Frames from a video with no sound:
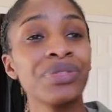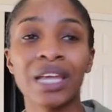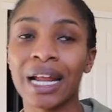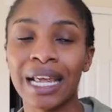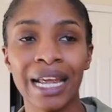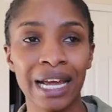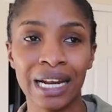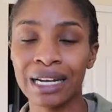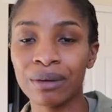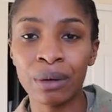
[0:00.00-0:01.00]
then I can.
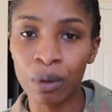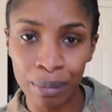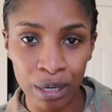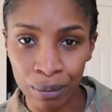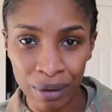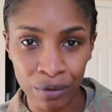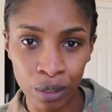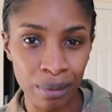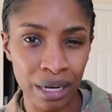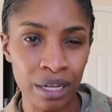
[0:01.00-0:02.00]
And it won't be no beef with
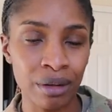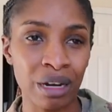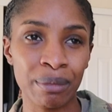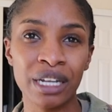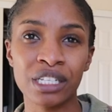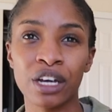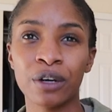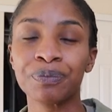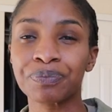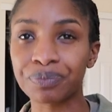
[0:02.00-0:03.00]
nobody. You know what I mean?
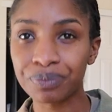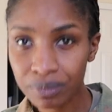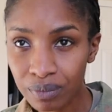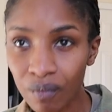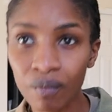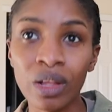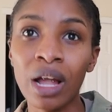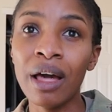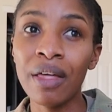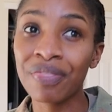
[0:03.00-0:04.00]
So
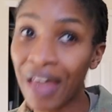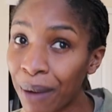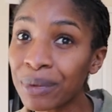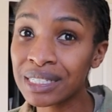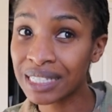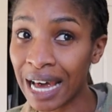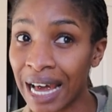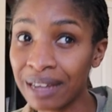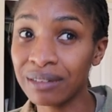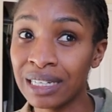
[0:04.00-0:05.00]
that was
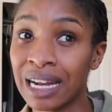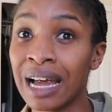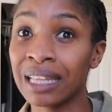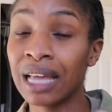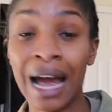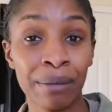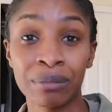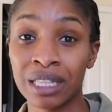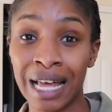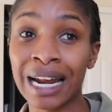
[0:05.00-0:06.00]
that and i i'm
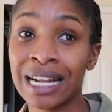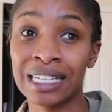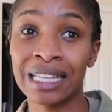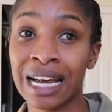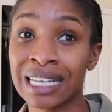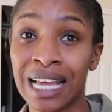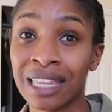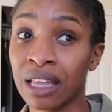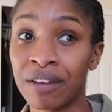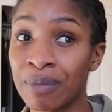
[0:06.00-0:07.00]
glad i did that because i
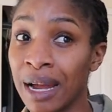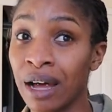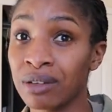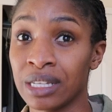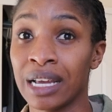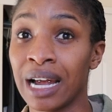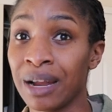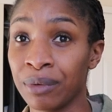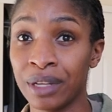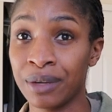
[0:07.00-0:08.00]
love my house like i
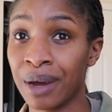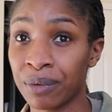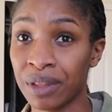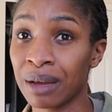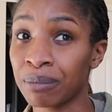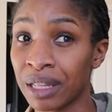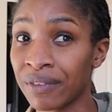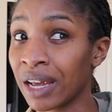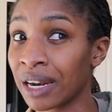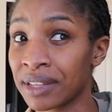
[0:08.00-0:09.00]
really do i don't think i'm
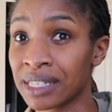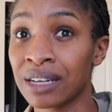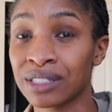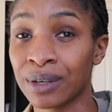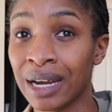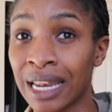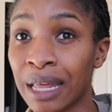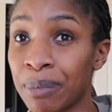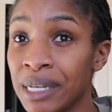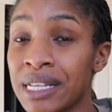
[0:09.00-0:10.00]
leaving out of this house so i
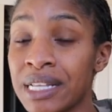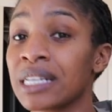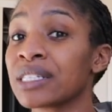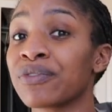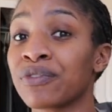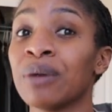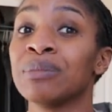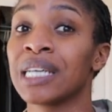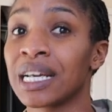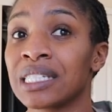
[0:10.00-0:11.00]
like pcs
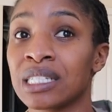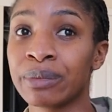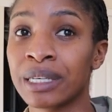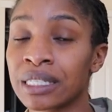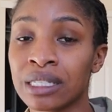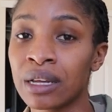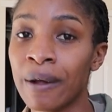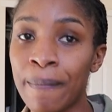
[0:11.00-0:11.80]
from texas because